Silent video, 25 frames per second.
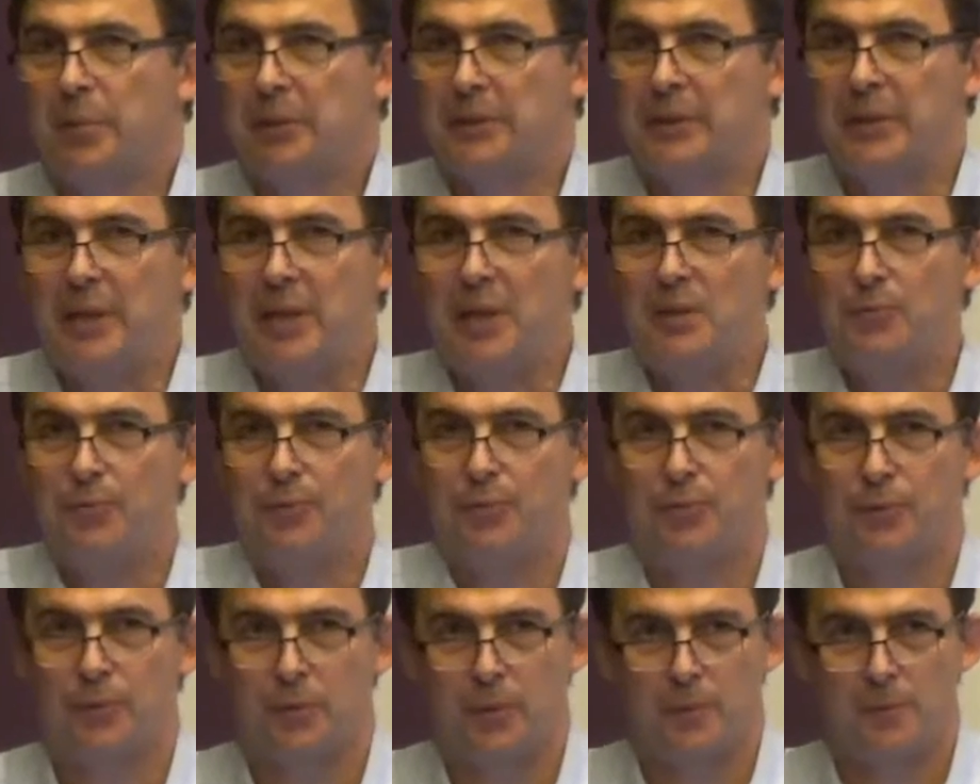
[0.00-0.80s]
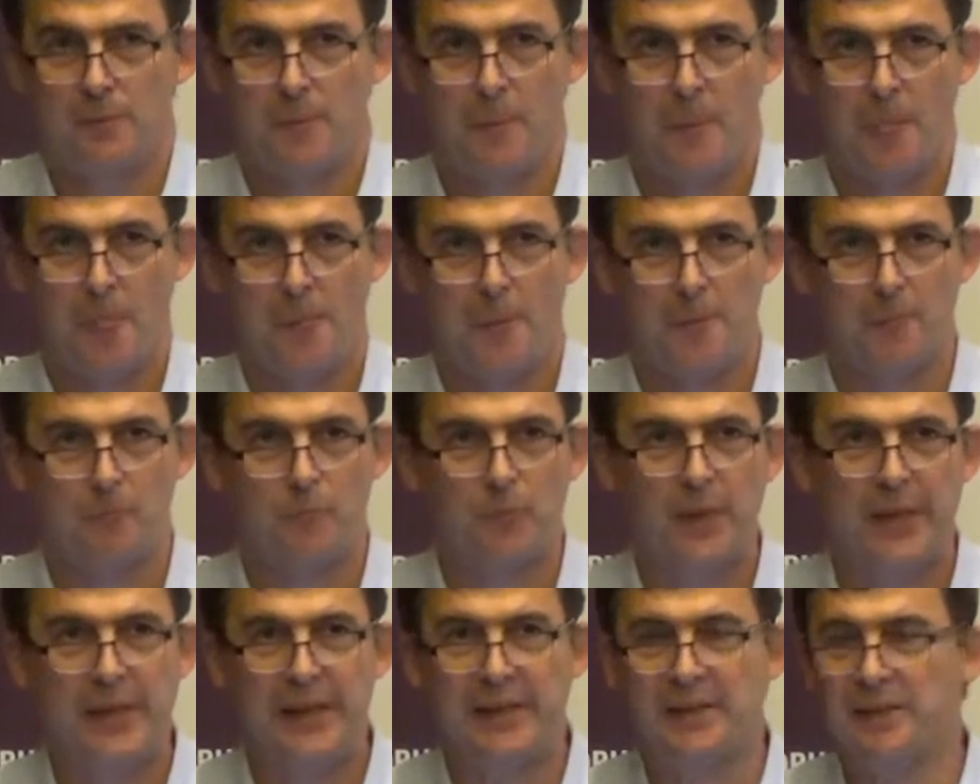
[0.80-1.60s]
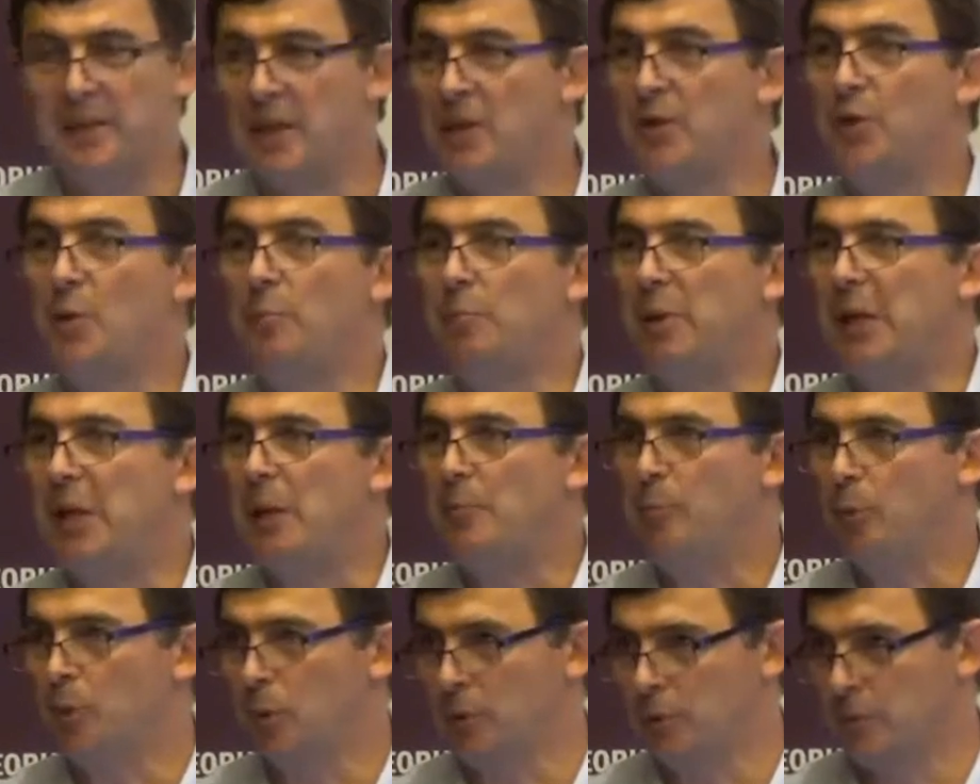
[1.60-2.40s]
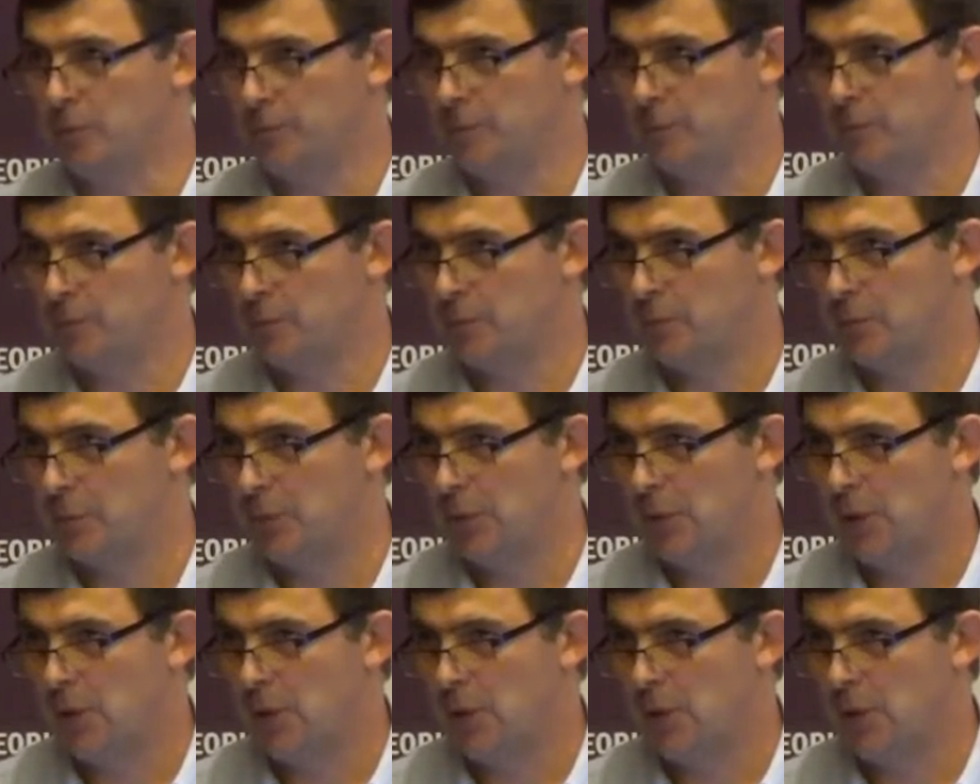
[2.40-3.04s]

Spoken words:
this belief in the people,